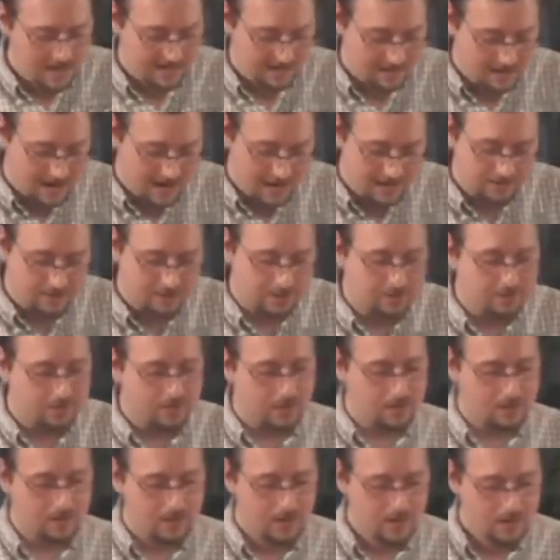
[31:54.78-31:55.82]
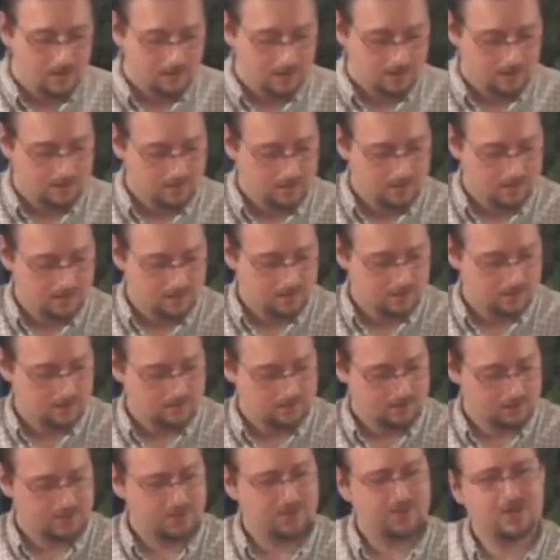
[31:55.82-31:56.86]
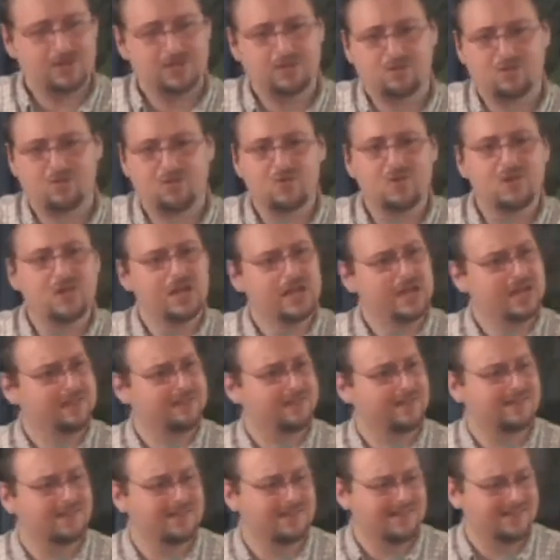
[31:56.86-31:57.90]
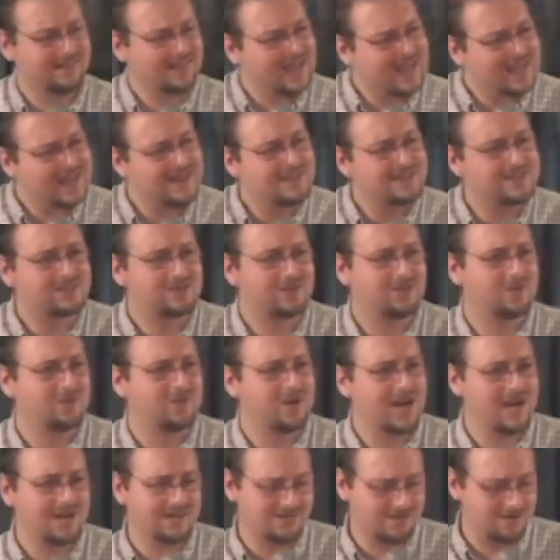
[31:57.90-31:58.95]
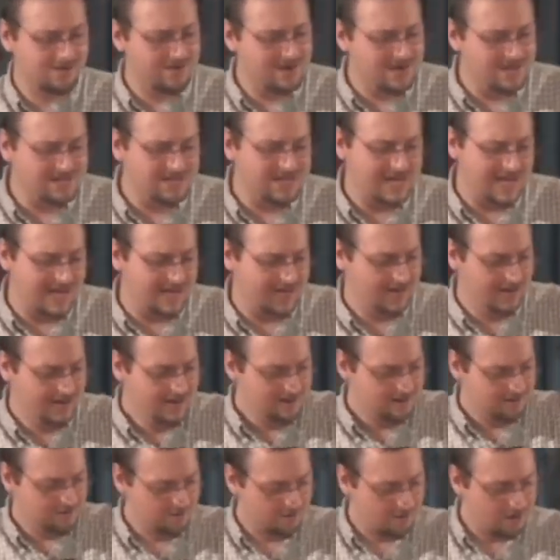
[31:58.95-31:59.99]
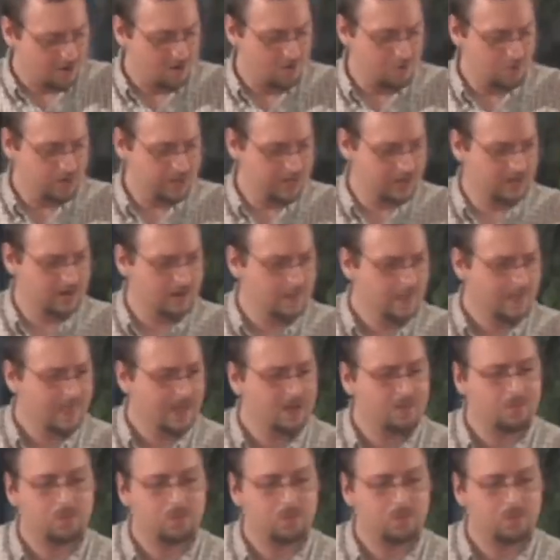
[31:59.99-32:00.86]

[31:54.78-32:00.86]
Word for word: And, and to a, to a degree, that, that is correct. There is a growing